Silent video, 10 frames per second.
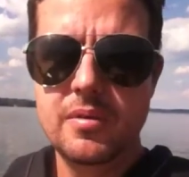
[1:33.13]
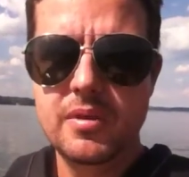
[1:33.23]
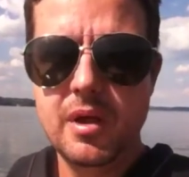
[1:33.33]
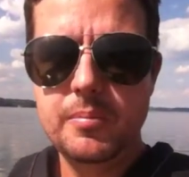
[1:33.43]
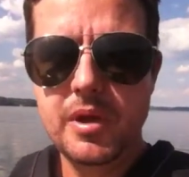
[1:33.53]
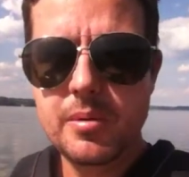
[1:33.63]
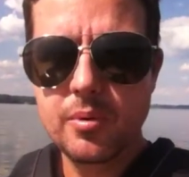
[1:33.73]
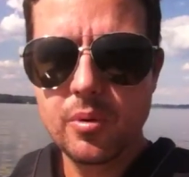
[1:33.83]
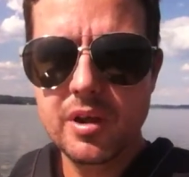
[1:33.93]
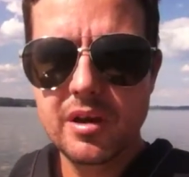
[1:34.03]
that
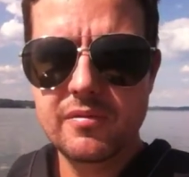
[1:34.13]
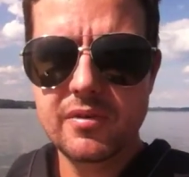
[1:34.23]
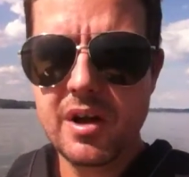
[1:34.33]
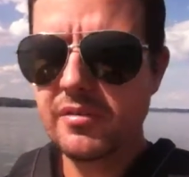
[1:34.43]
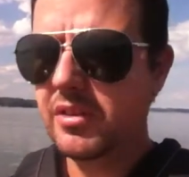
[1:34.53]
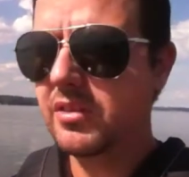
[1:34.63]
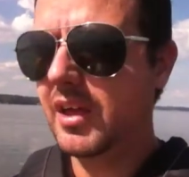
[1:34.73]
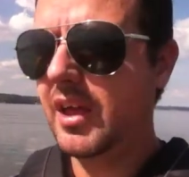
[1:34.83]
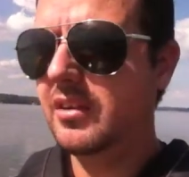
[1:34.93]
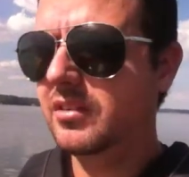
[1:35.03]
people get involved in
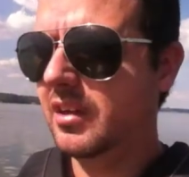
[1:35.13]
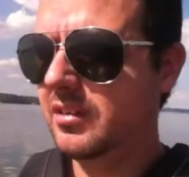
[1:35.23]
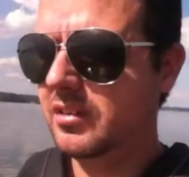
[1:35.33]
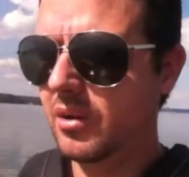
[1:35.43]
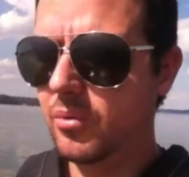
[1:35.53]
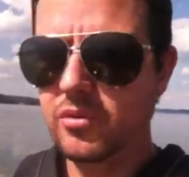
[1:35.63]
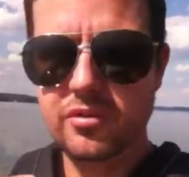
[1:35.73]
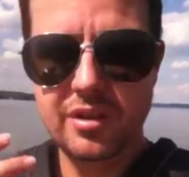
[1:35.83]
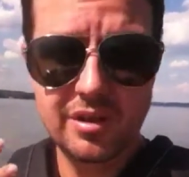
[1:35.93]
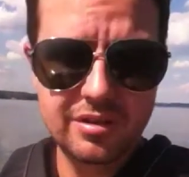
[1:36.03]
things and don't
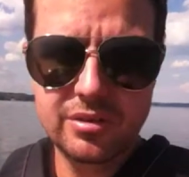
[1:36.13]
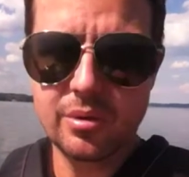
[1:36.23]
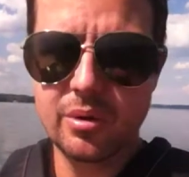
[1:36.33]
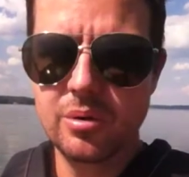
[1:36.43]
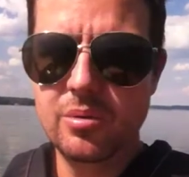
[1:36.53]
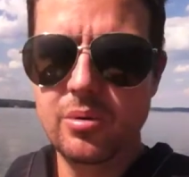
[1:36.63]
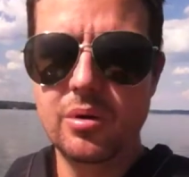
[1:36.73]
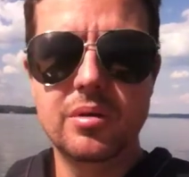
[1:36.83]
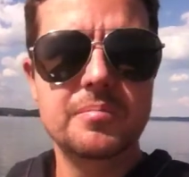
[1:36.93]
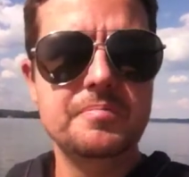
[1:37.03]
see it through
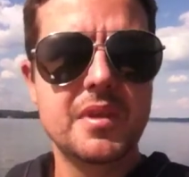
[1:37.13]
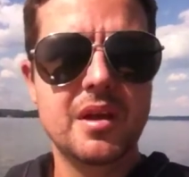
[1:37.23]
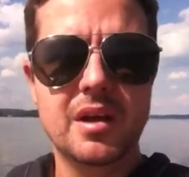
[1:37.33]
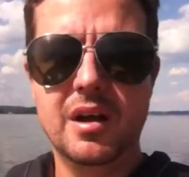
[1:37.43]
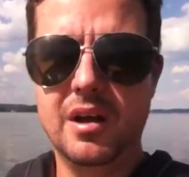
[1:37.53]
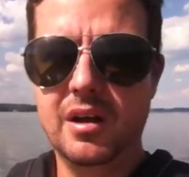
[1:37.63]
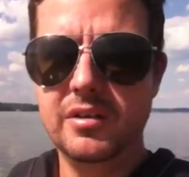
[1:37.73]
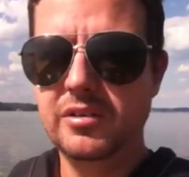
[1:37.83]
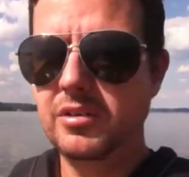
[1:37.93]
or uh,